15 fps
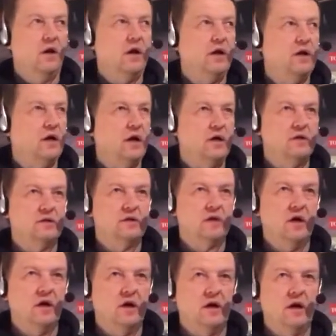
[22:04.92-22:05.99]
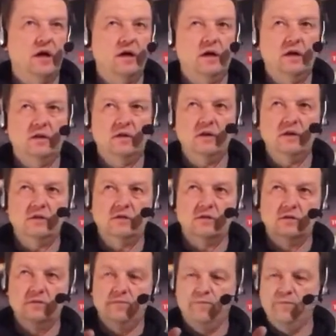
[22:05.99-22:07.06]
I got
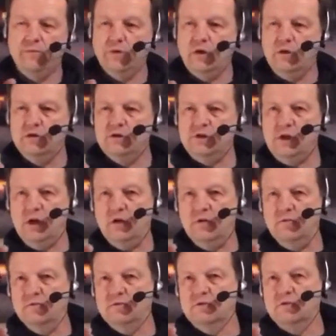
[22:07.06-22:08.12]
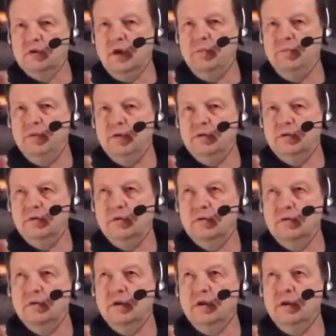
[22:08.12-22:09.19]
these shelves.
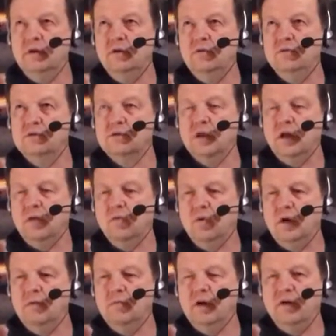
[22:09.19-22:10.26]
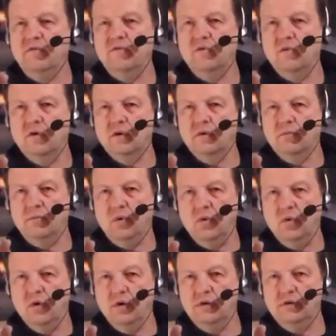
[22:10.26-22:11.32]
I used like 1x4
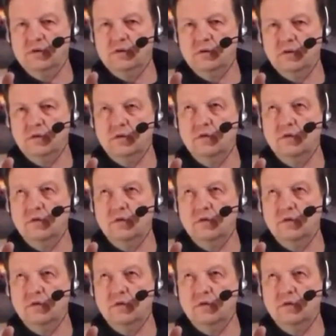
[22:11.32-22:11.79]
boards,